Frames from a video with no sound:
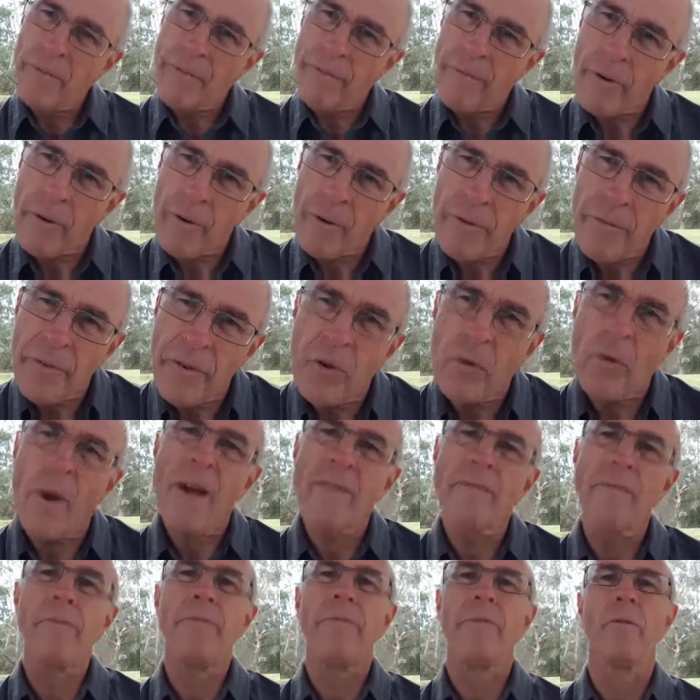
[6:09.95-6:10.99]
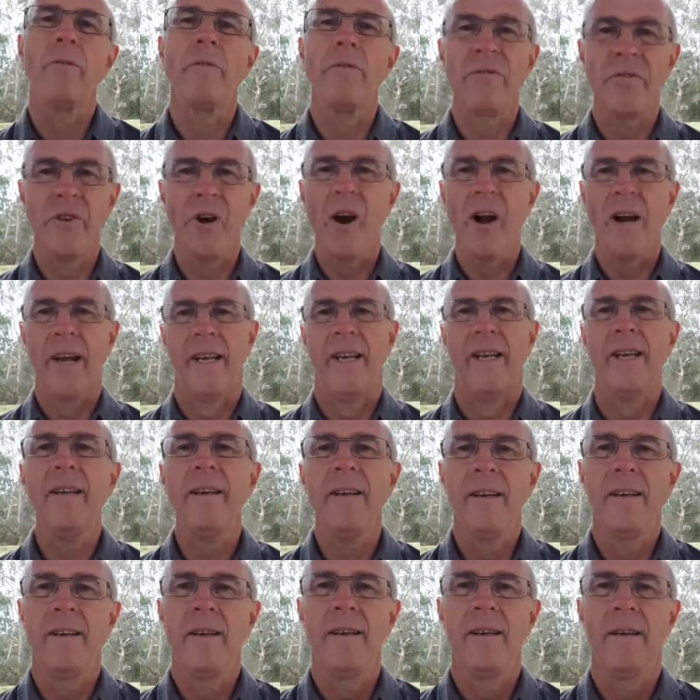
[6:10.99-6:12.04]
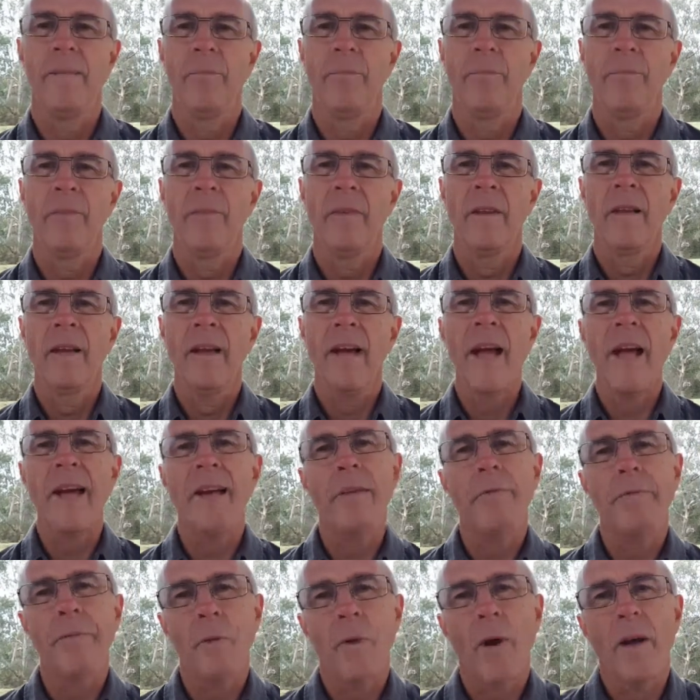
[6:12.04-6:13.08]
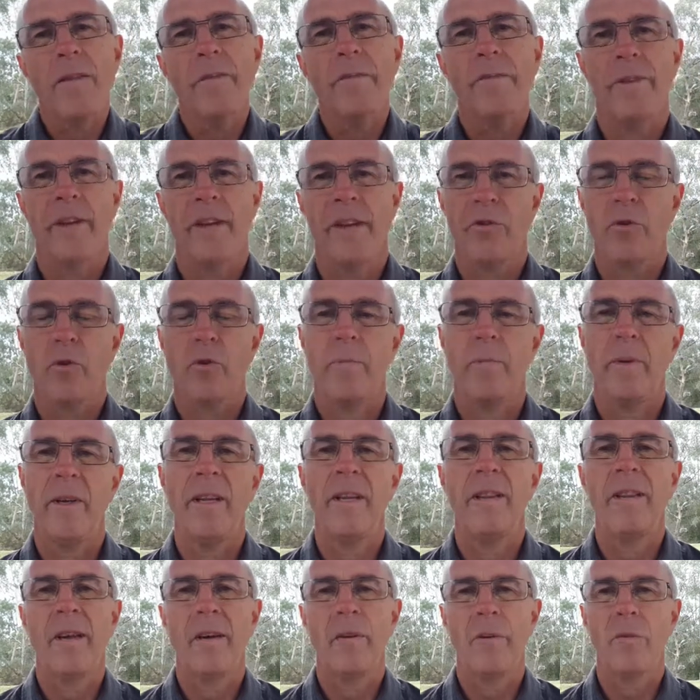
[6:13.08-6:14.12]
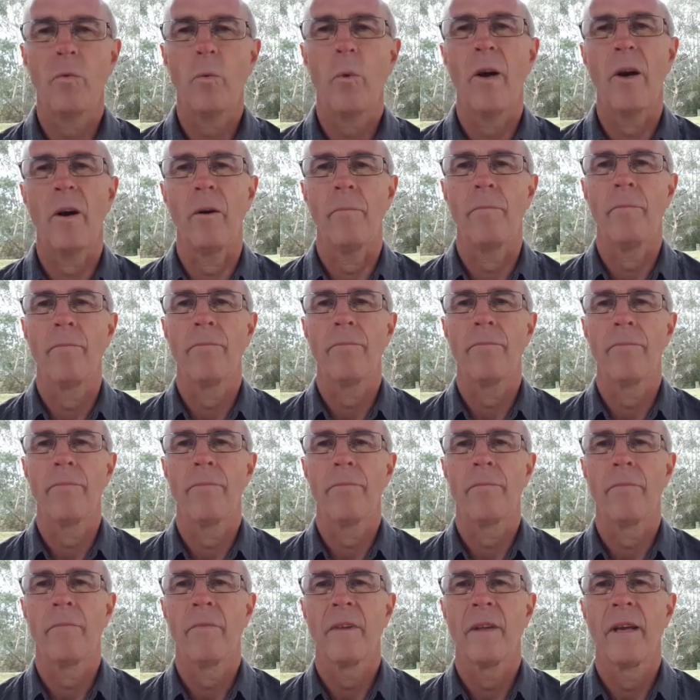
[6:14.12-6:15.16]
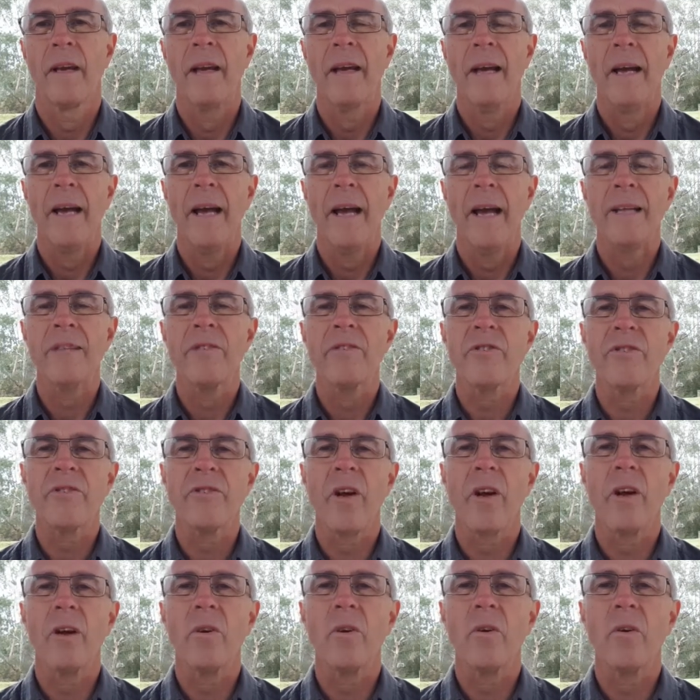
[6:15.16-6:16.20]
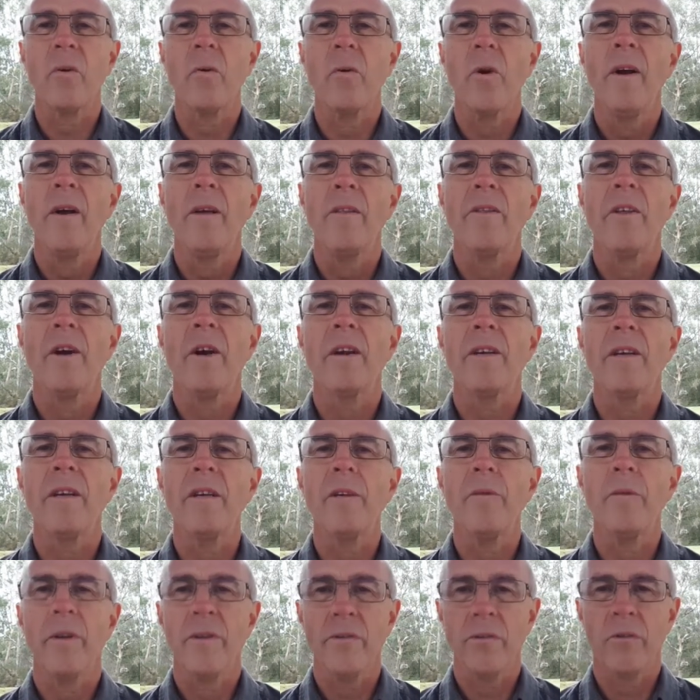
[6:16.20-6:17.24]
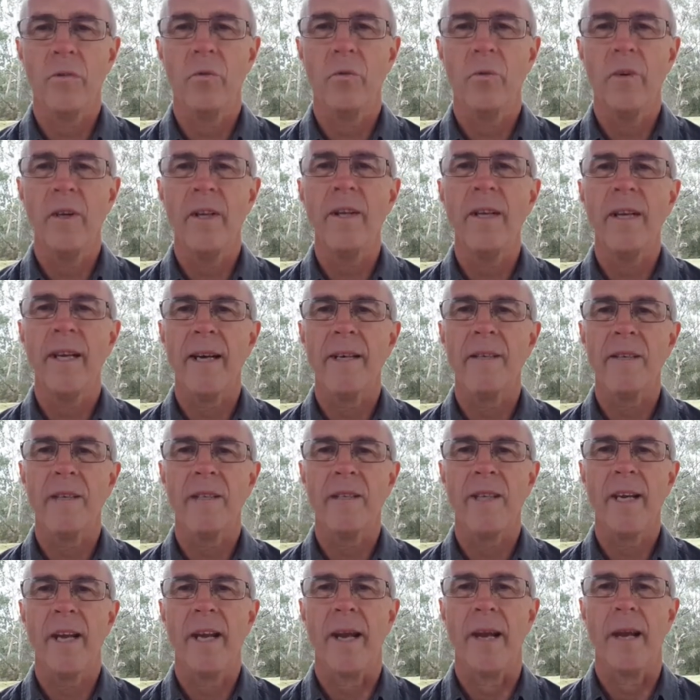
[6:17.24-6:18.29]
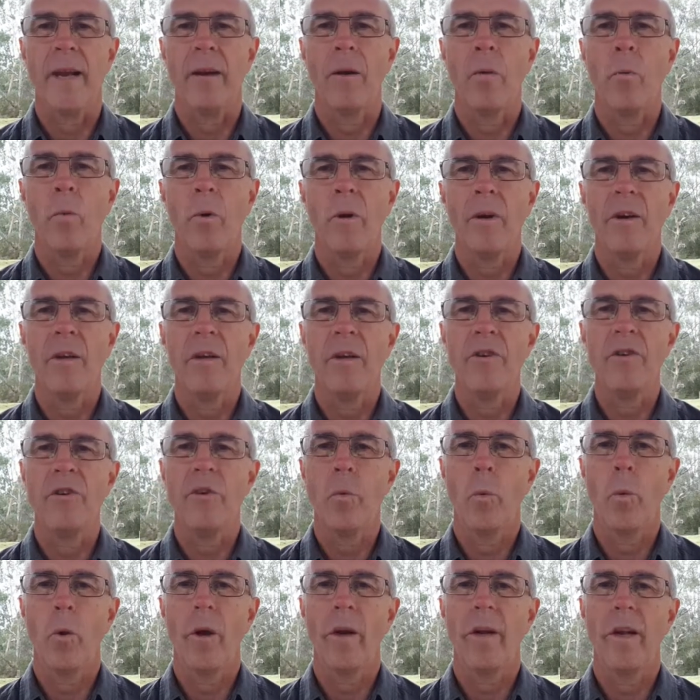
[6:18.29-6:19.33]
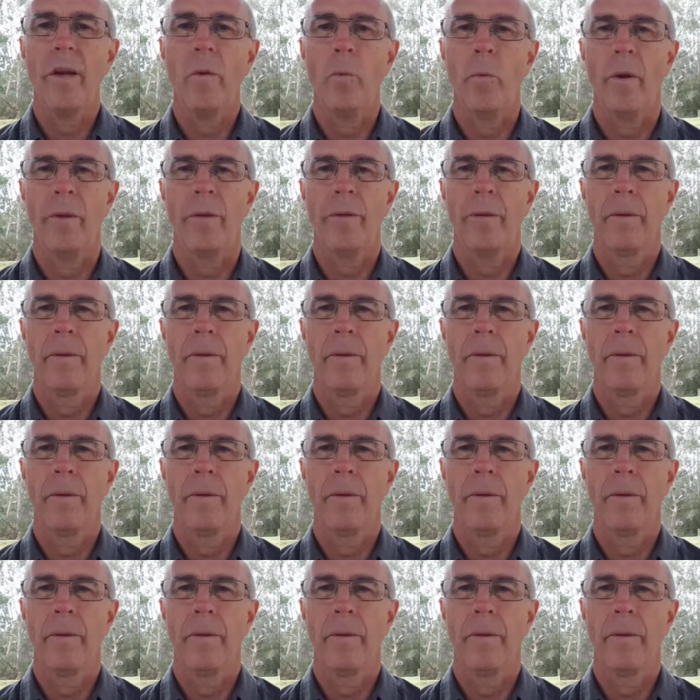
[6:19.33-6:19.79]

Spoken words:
Very few have a fear of dying, and a few other fears could be in there as well. And so the idea is to really understand what it is you're working with.